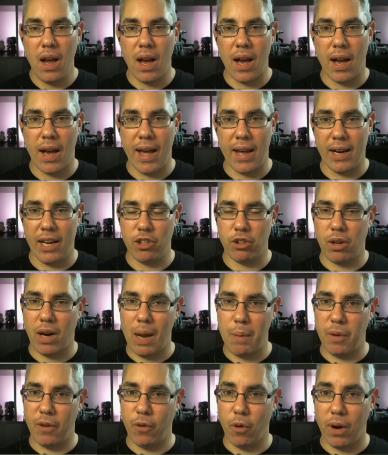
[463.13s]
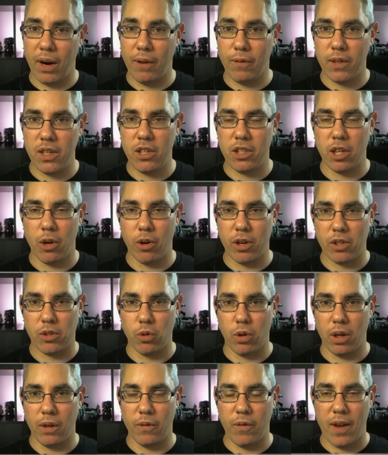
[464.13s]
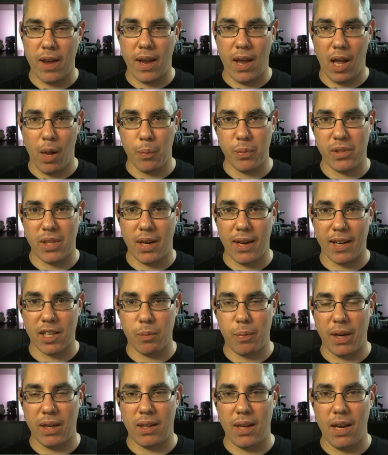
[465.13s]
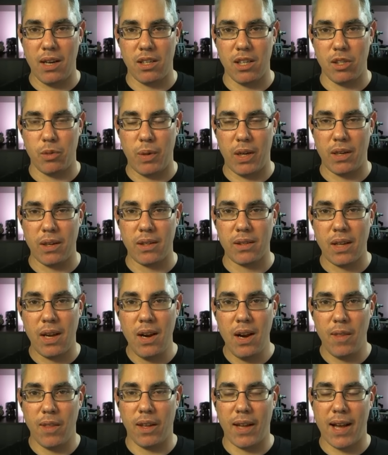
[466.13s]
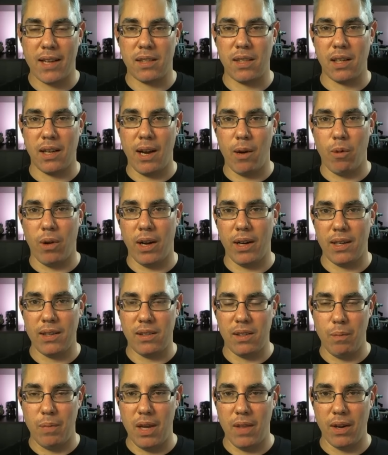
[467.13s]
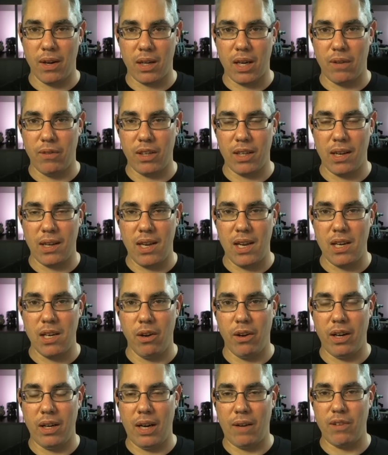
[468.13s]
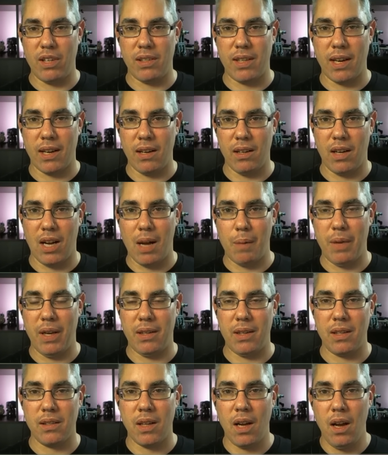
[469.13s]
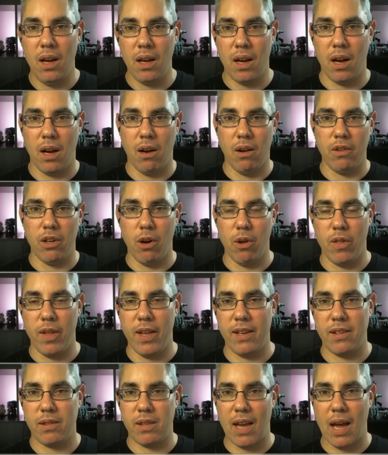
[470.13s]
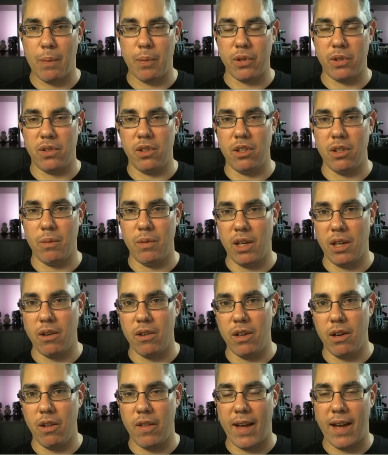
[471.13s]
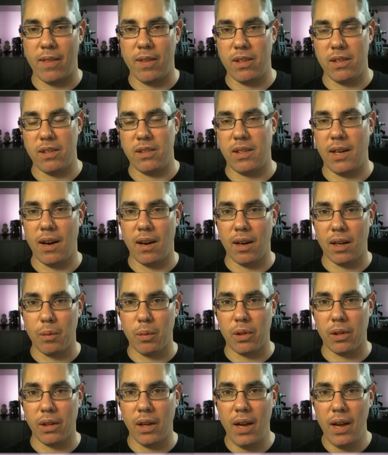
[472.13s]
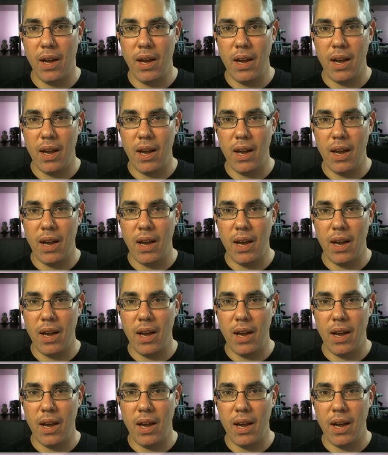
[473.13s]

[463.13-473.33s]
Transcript: Uh, and I try before every show to sort of help set expectations, because the last thing I want is to be there covering a keynote and every second comment is, oh, no, this, Apple's doomed. Oh, no, that, this is terrible.